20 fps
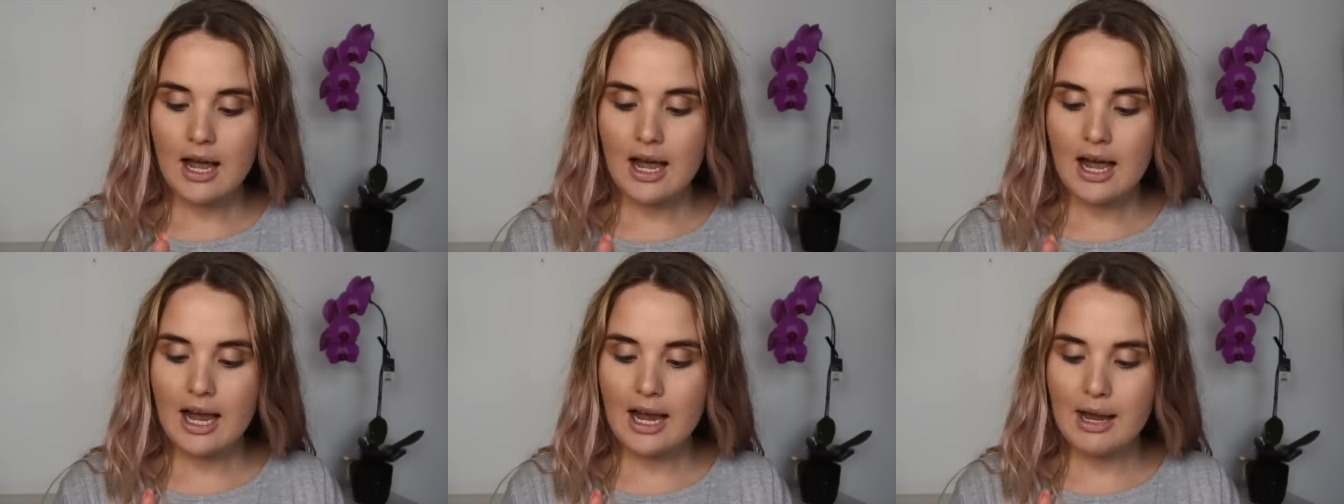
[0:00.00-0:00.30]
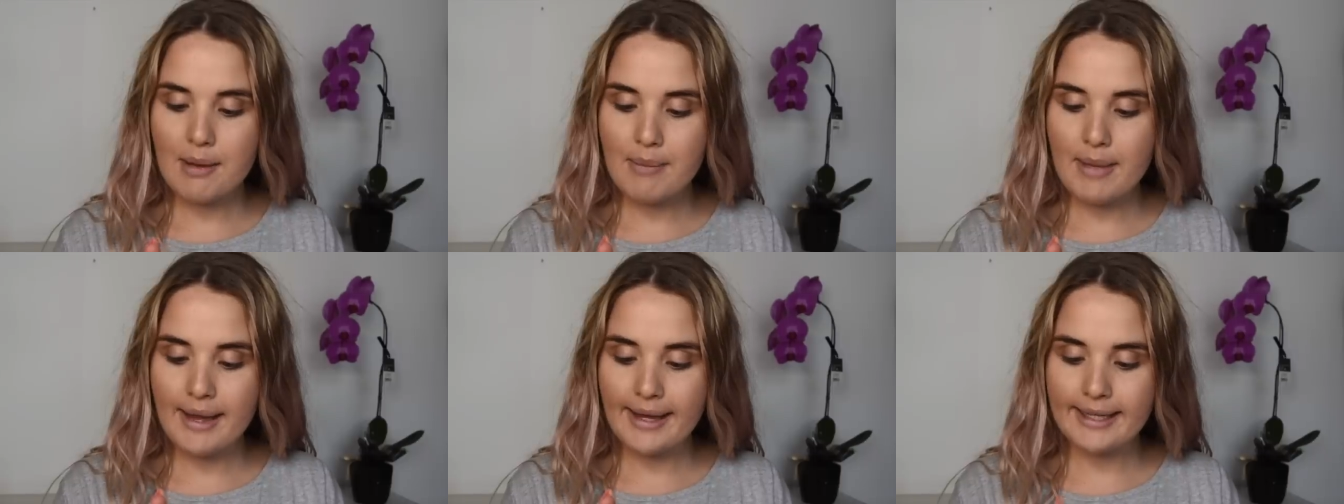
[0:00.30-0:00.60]

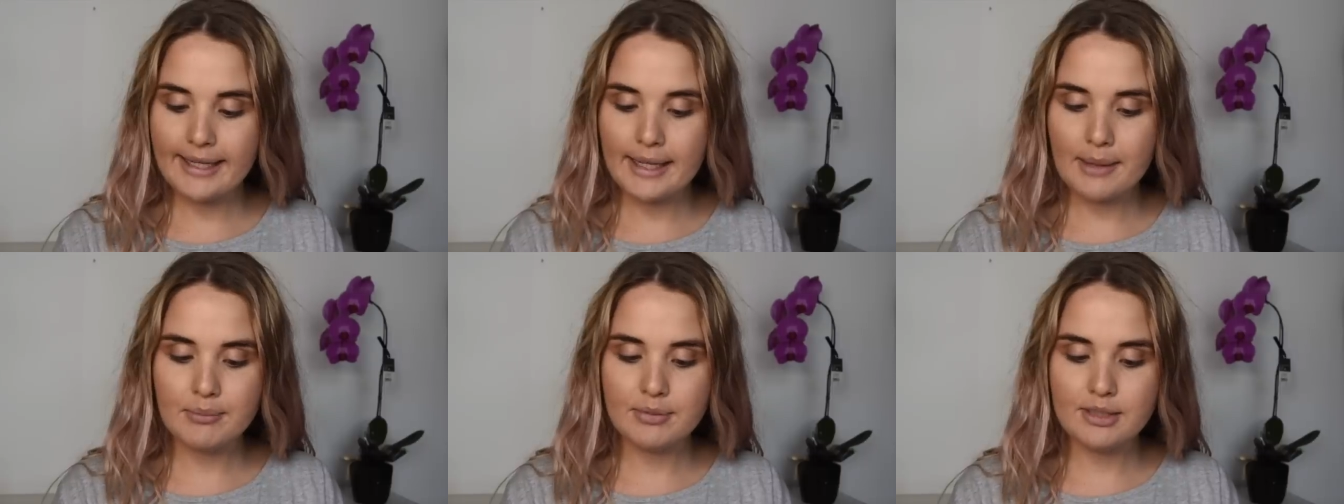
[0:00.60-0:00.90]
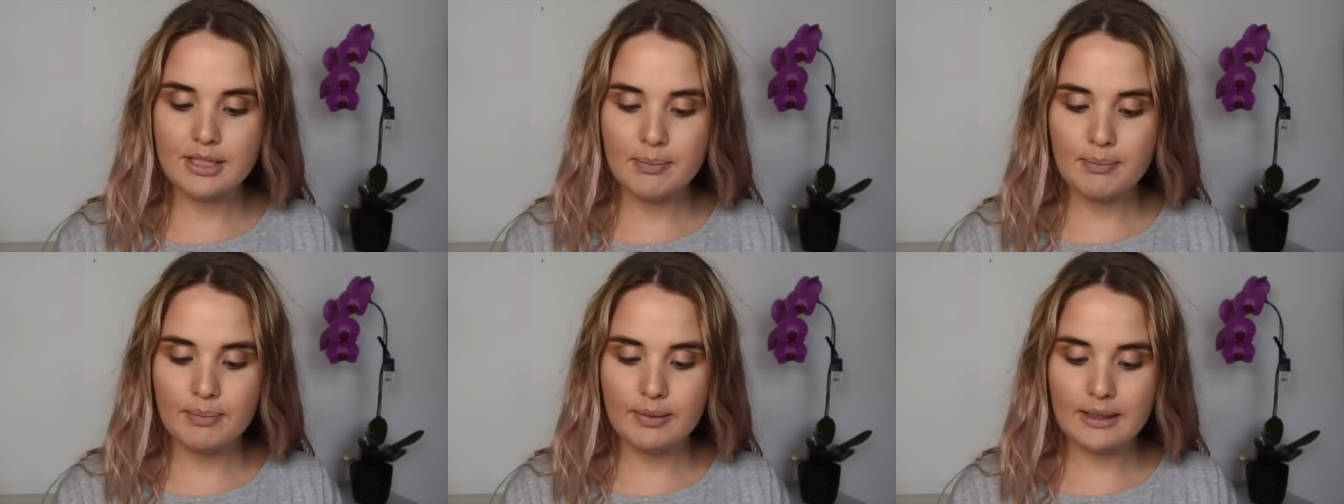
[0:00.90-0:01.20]
Eye Makeup
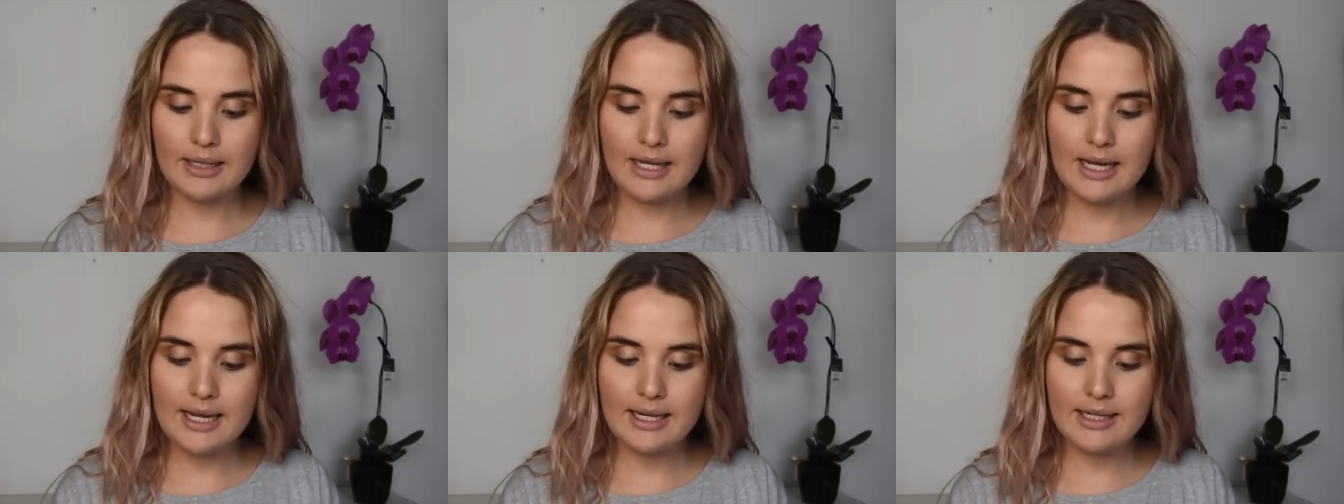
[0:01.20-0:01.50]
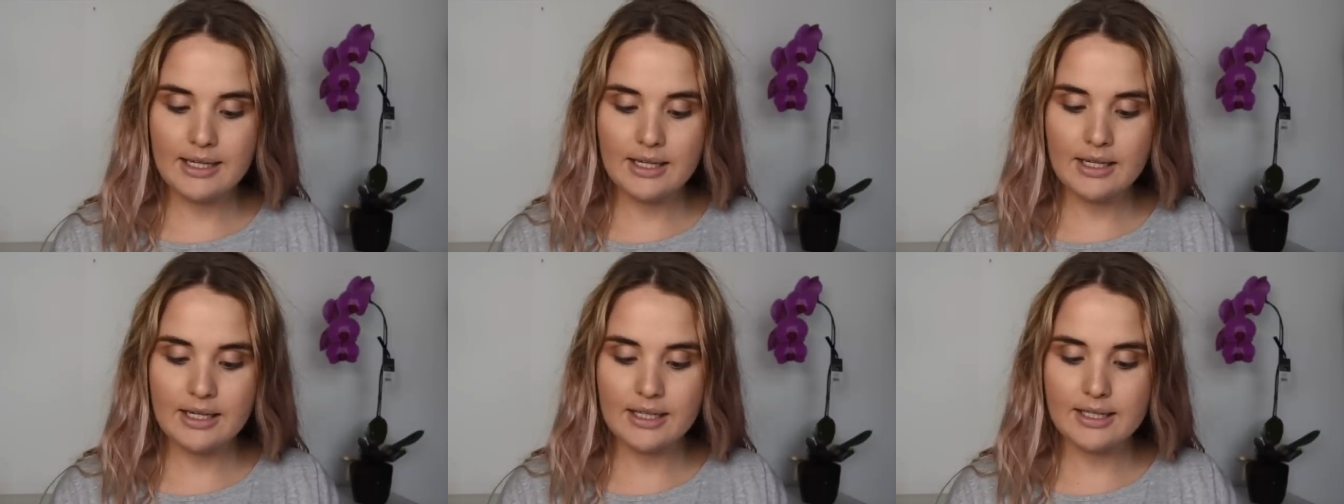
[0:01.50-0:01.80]
Dip
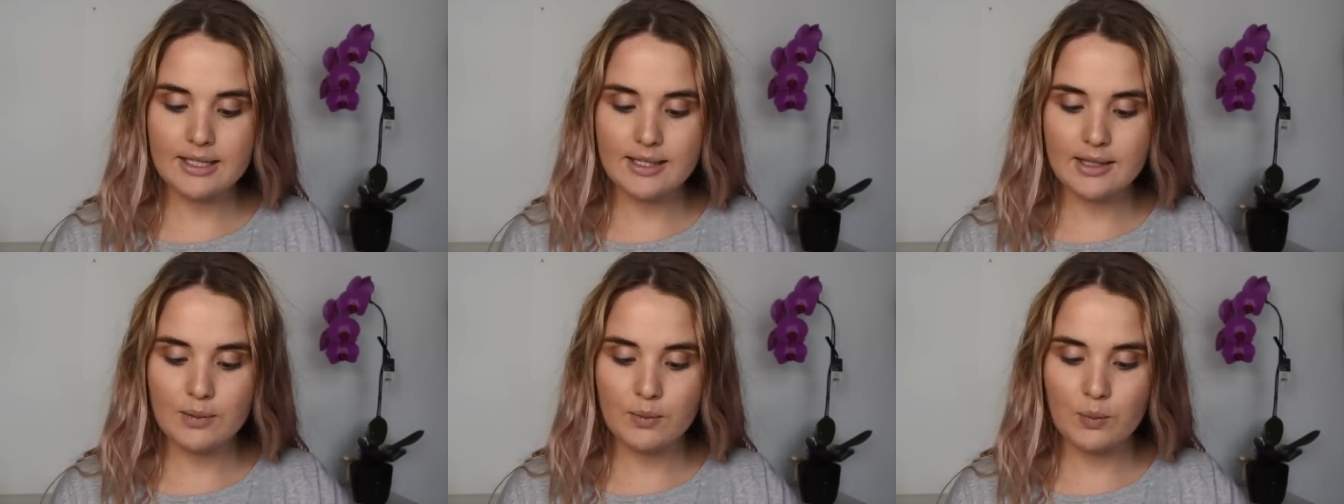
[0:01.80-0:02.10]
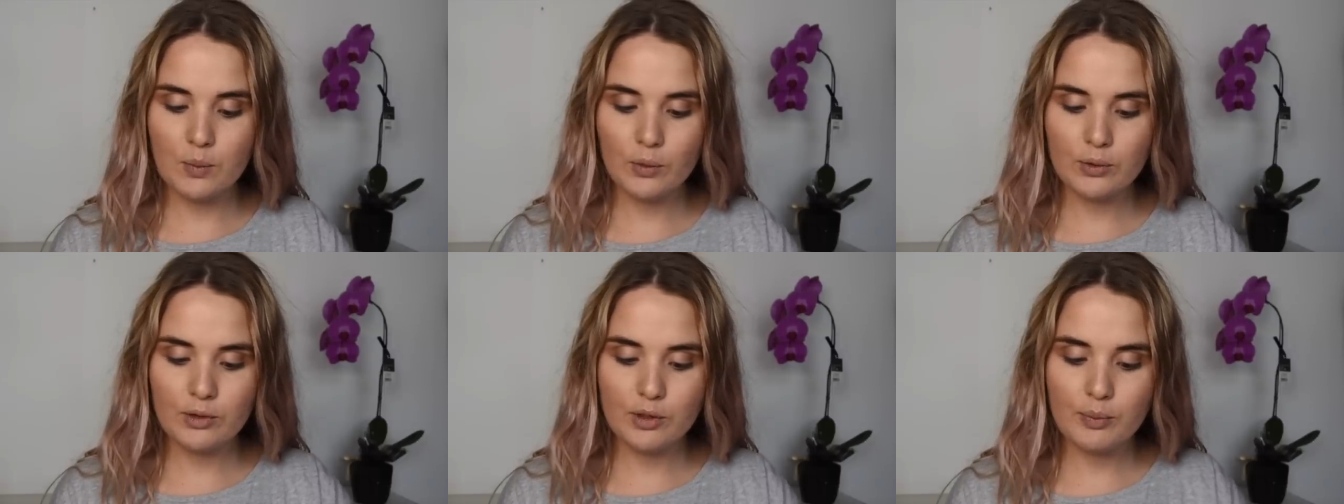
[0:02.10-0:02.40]
Liner. It's the
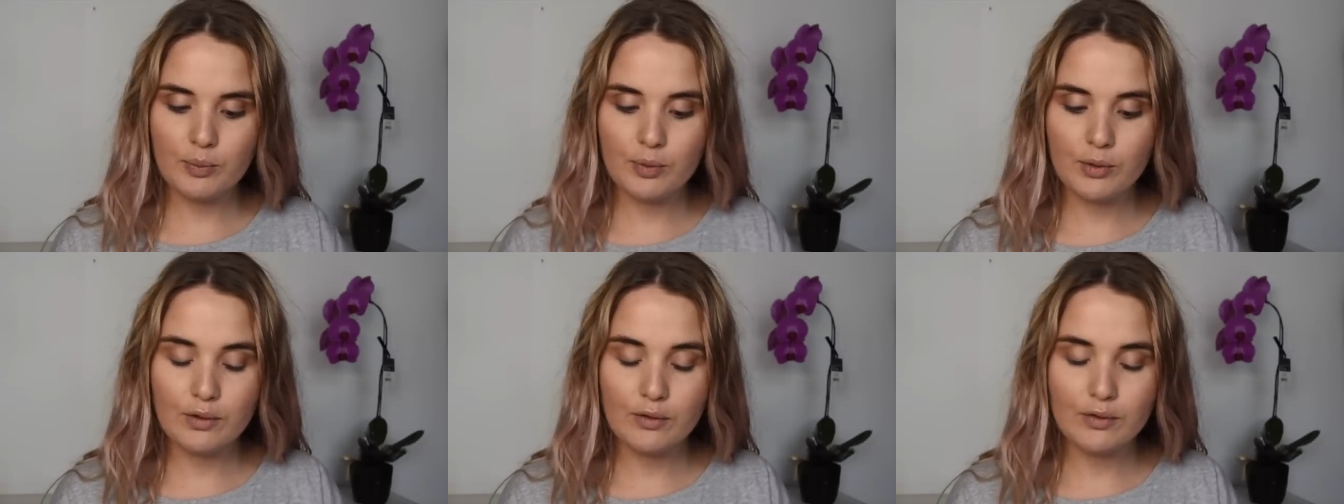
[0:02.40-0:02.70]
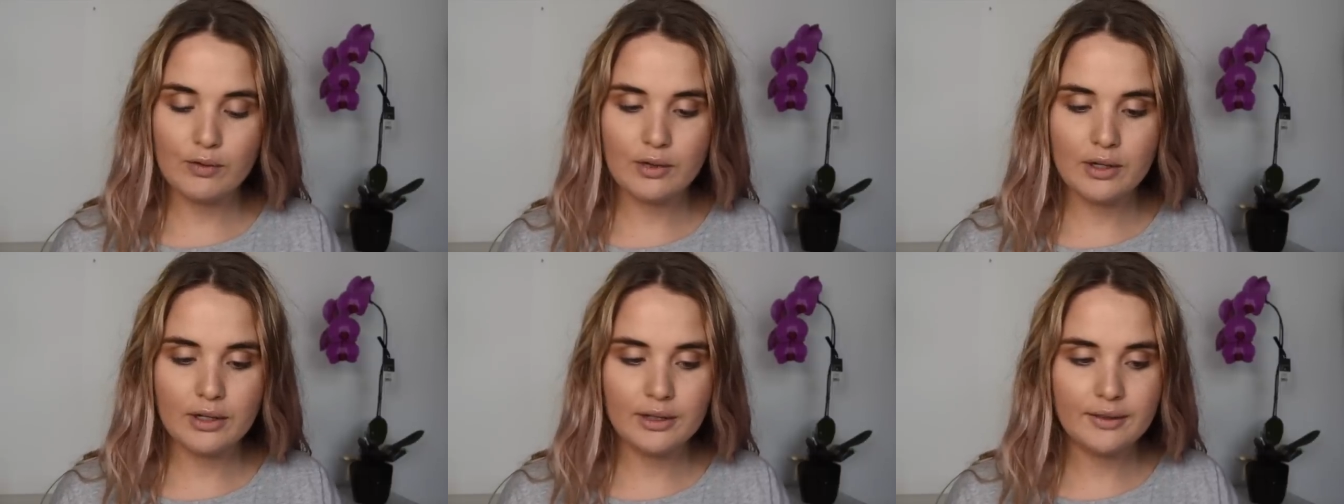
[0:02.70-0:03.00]

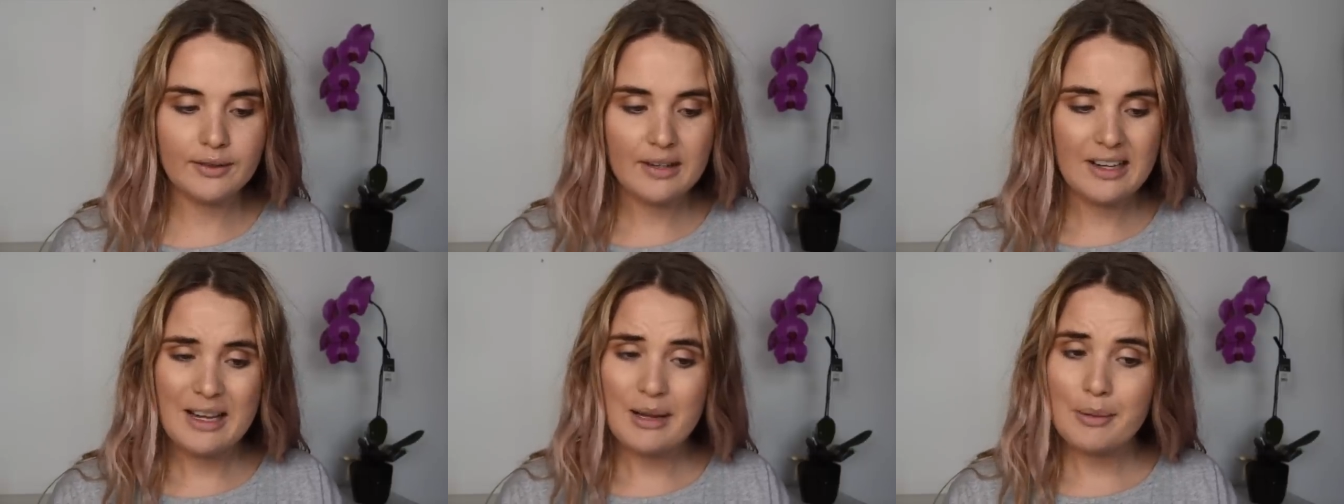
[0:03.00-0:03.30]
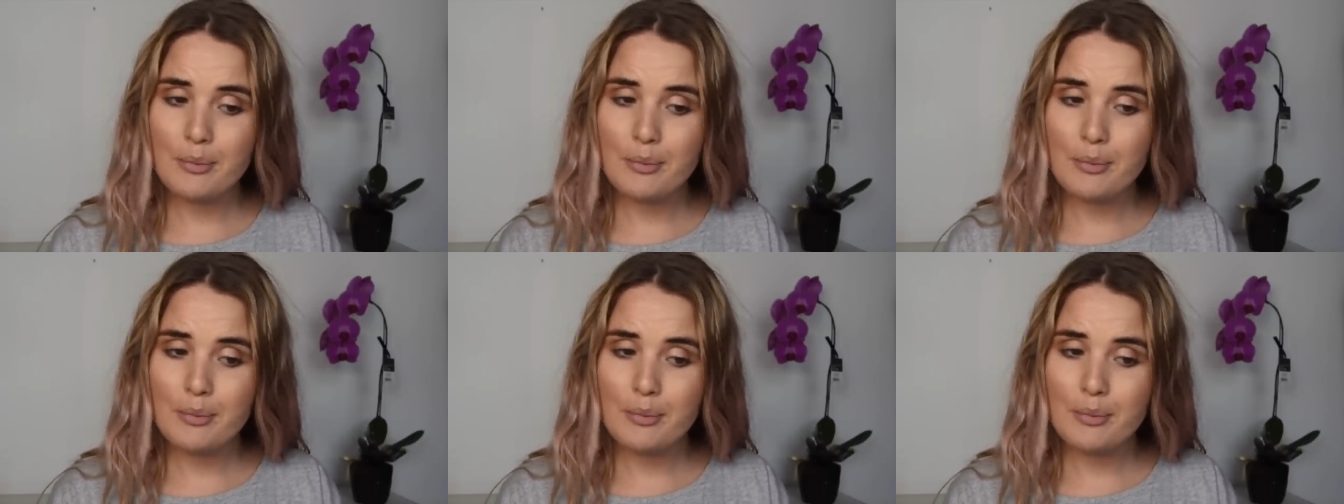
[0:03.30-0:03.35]
waterproof one.